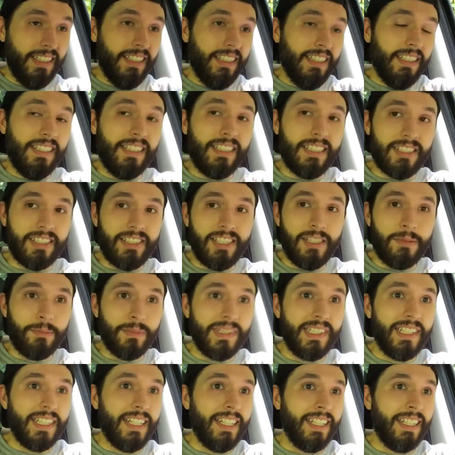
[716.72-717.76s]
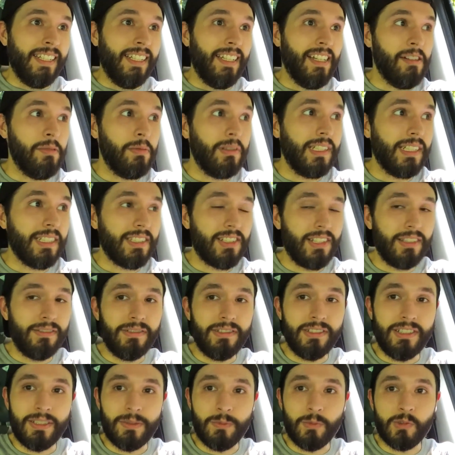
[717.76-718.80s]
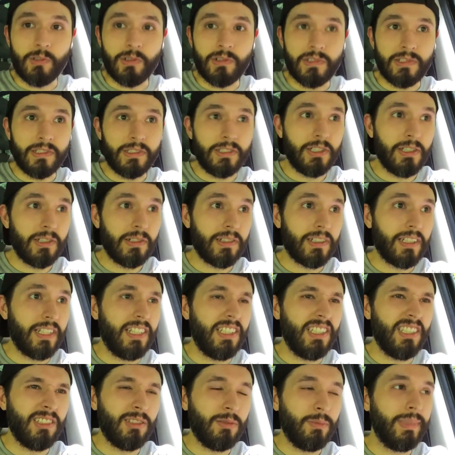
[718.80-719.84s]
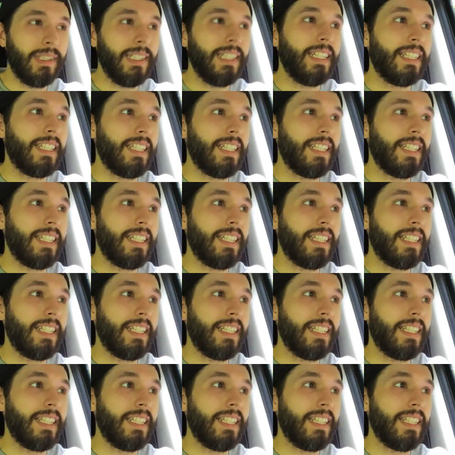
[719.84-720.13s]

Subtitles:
stump done, but I shoveled some more of the dirt, a little bit,